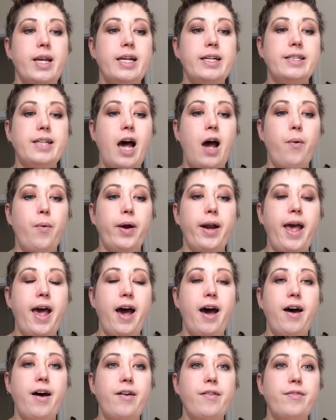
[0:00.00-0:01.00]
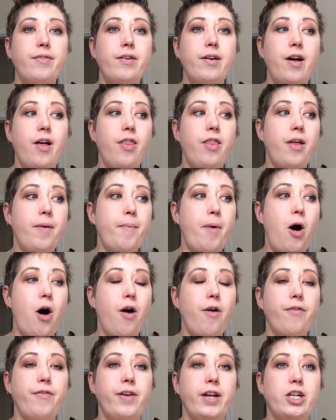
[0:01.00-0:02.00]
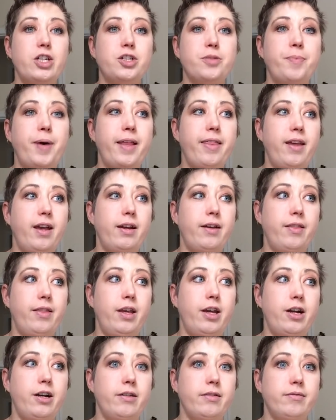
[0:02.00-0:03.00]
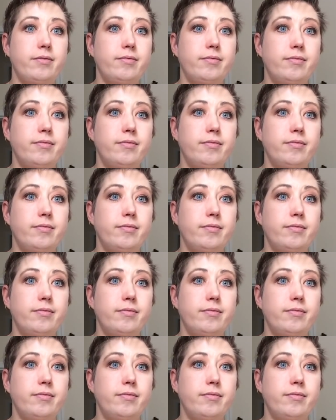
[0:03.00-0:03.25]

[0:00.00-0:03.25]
is I want to have them all finished by the end of the year.